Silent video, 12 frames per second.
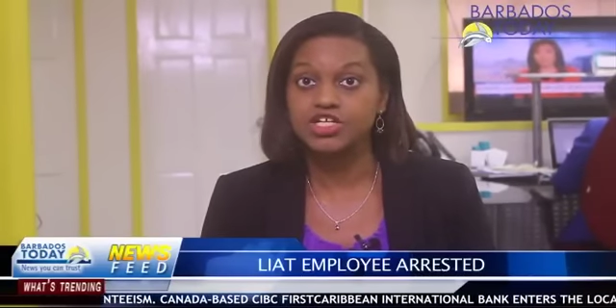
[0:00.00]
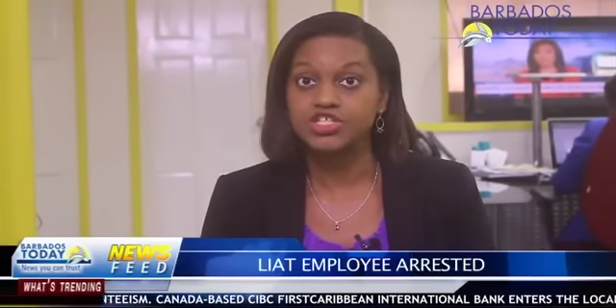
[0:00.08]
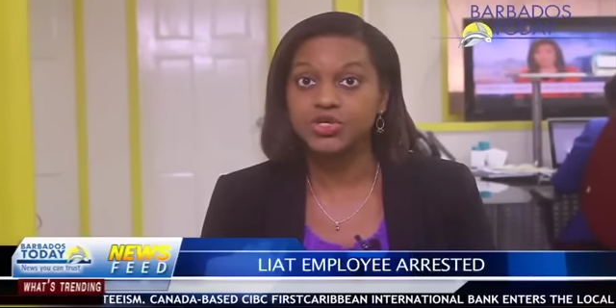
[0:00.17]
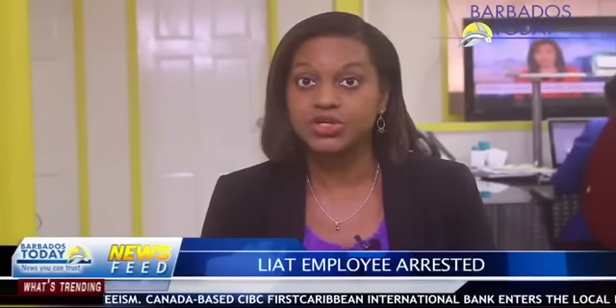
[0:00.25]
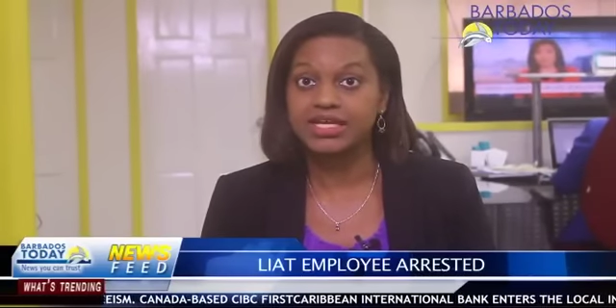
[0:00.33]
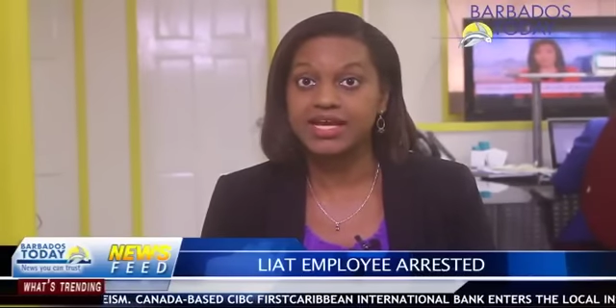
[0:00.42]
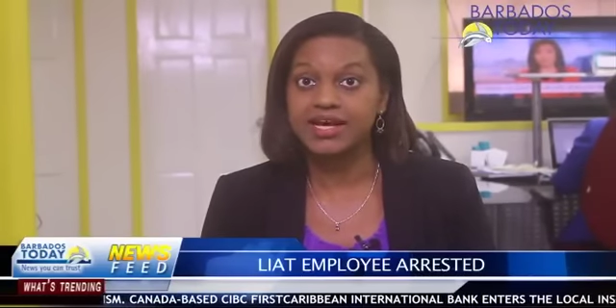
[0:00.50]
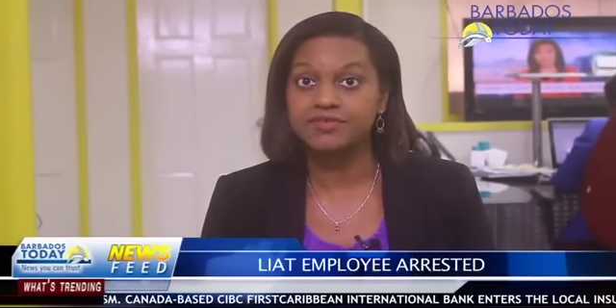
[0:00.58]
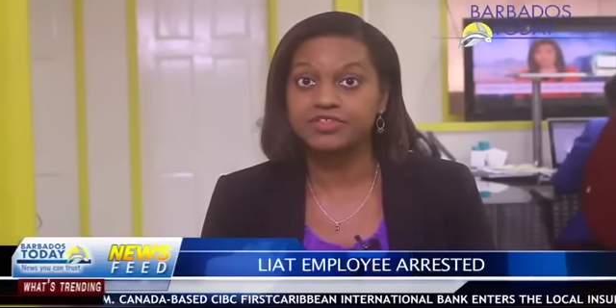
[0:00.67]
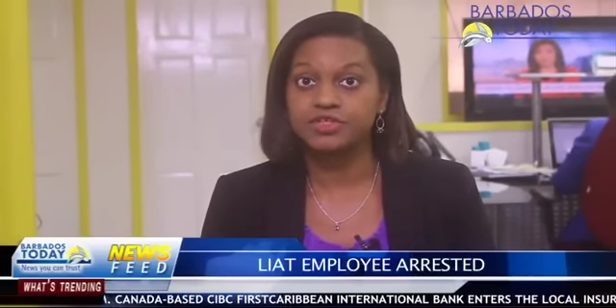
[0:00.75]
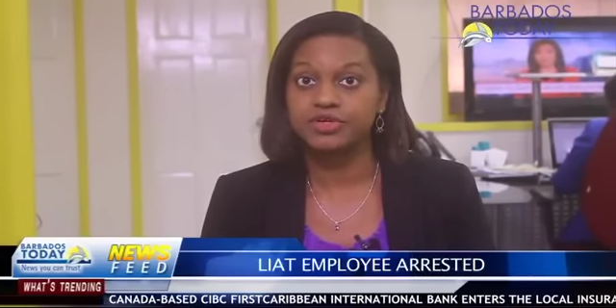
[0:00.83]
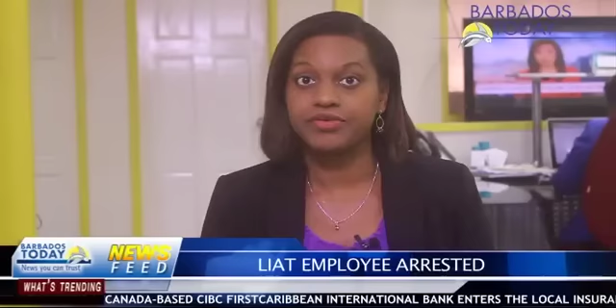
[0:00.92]
shortly
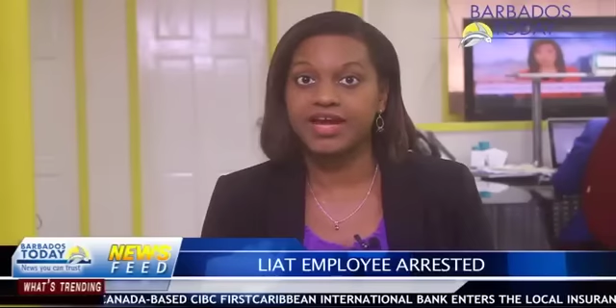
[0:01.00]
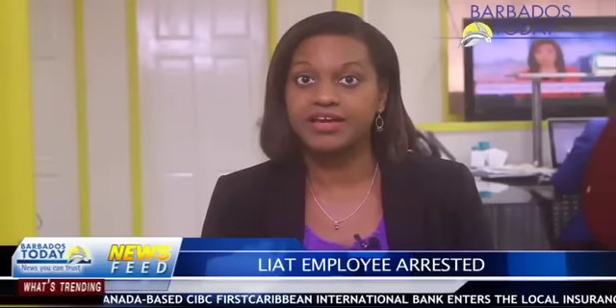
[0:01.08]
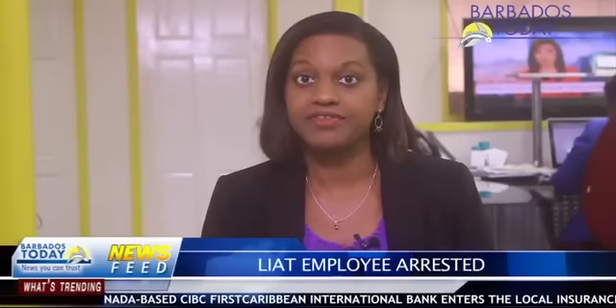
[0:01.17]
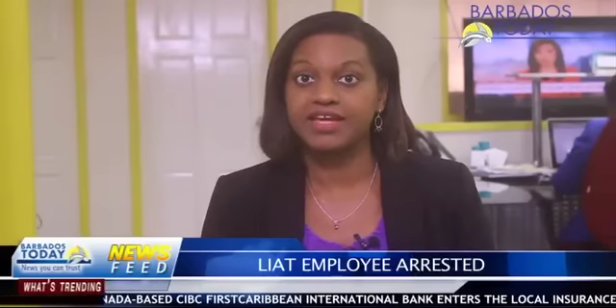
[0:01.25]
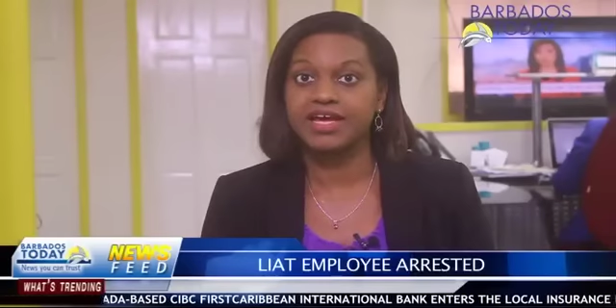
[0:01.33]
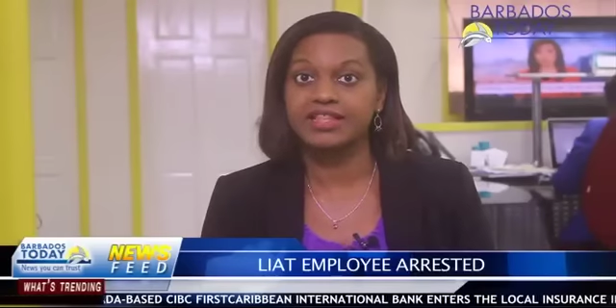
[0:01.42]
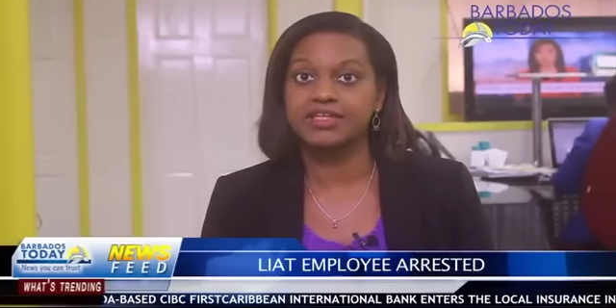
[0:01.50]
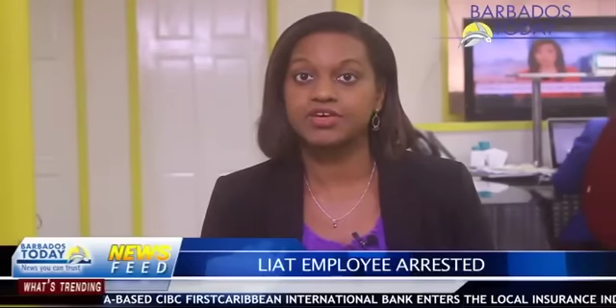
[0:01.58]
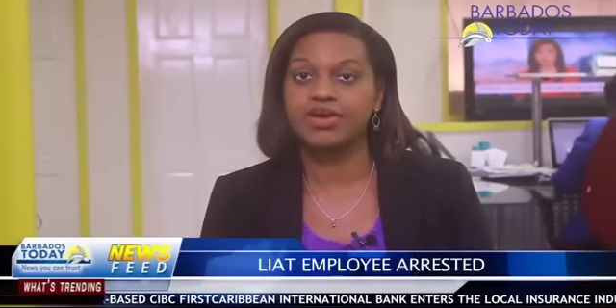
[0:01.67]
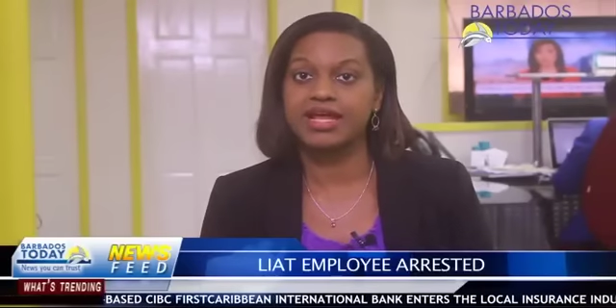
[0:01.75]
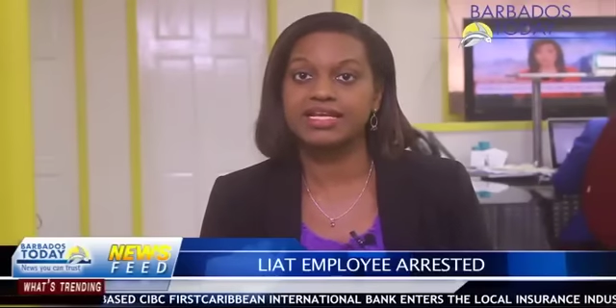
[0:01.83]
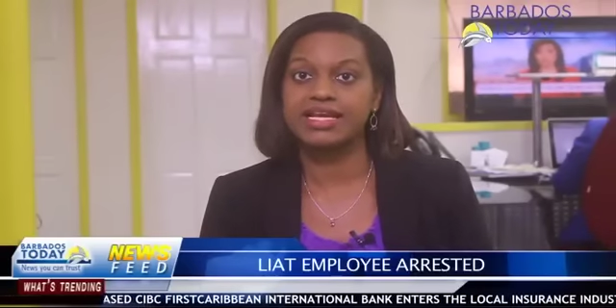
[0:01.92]
after arriving at the
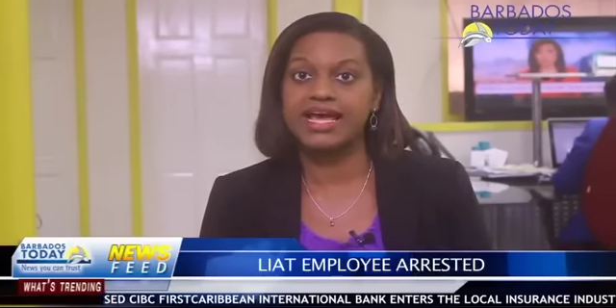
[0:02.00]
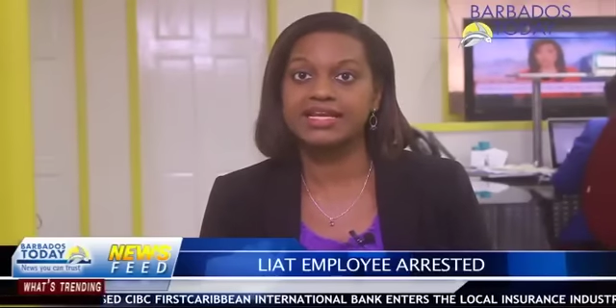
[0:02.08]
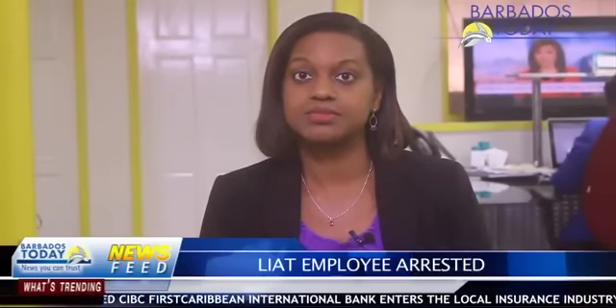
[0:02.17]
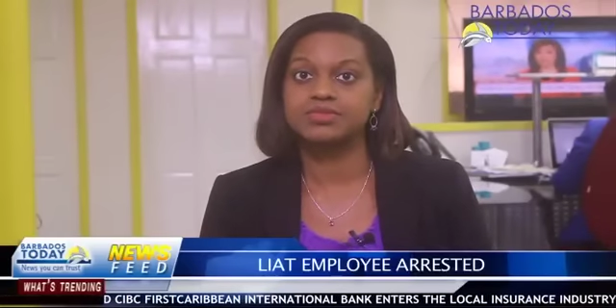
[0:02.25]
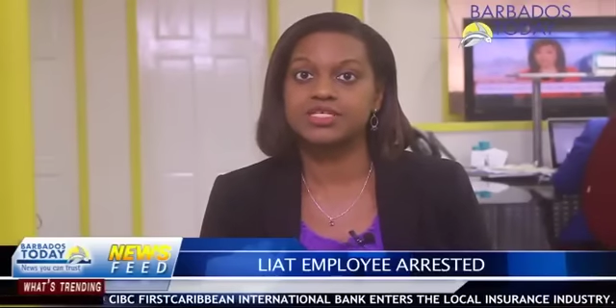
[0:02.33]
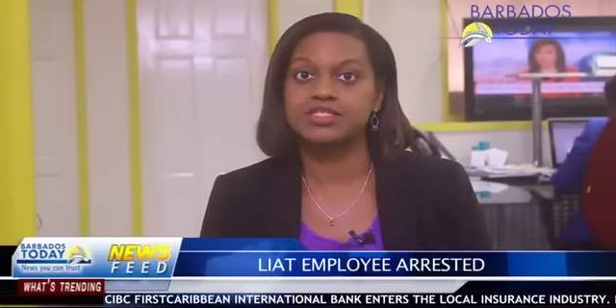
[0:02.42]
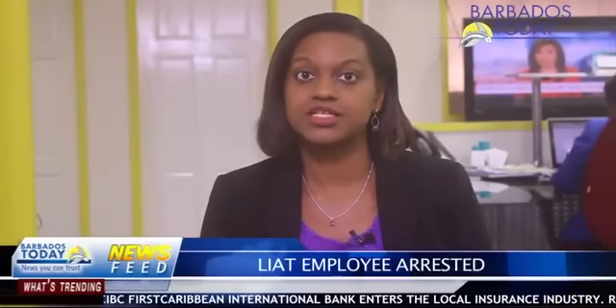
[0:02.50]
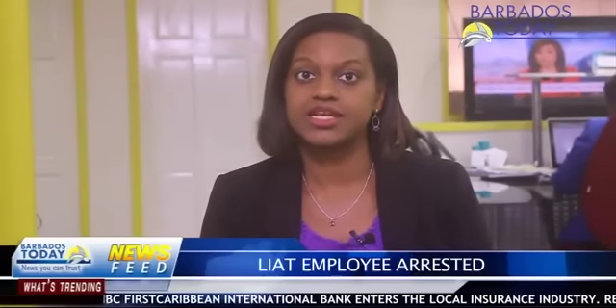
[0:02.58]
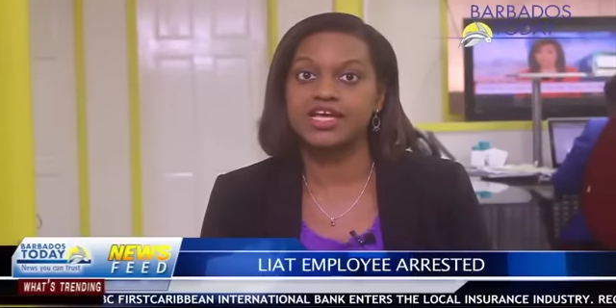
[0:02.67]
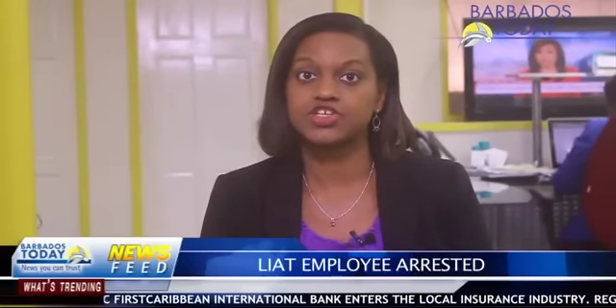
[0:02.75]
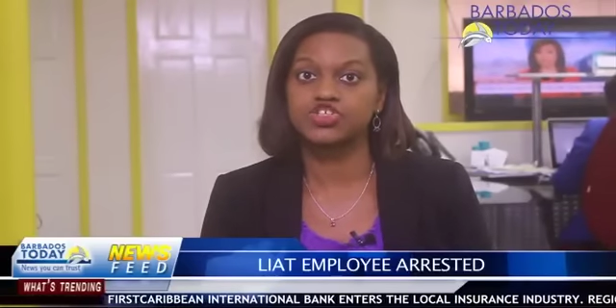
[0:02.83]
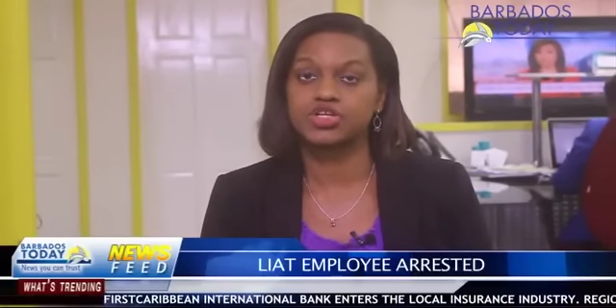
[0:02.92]
Grantley-Adams
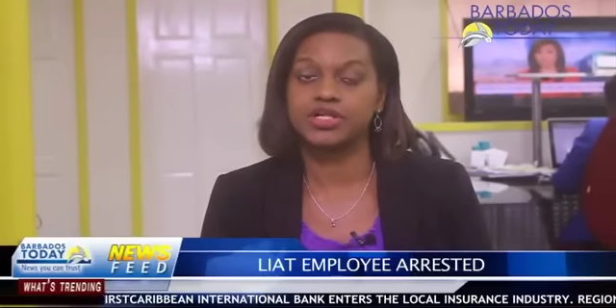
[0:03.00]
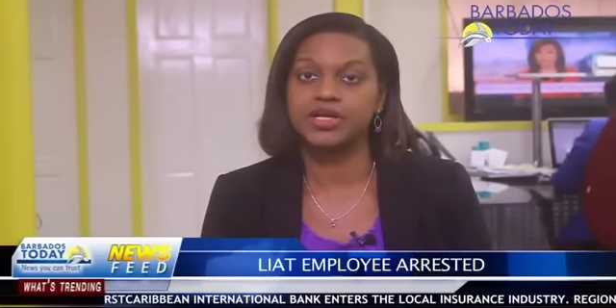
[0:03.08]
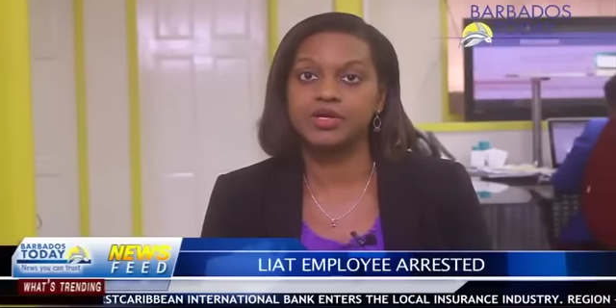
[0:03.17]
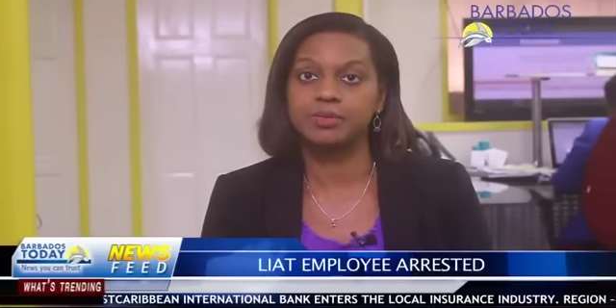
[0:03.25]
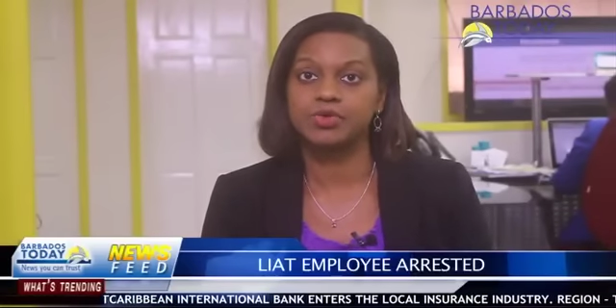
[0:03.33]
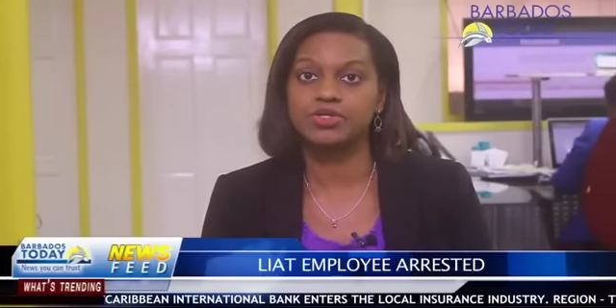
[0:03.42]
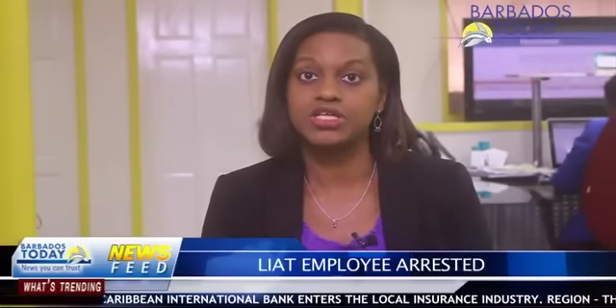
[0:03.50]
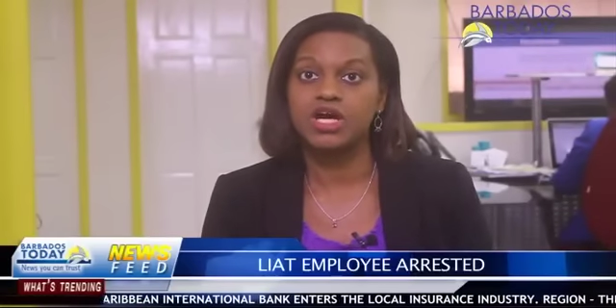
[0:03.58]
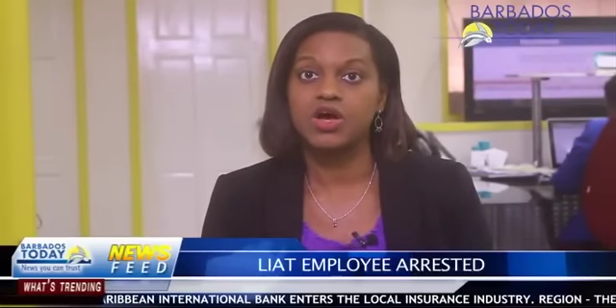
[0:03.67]
International Airport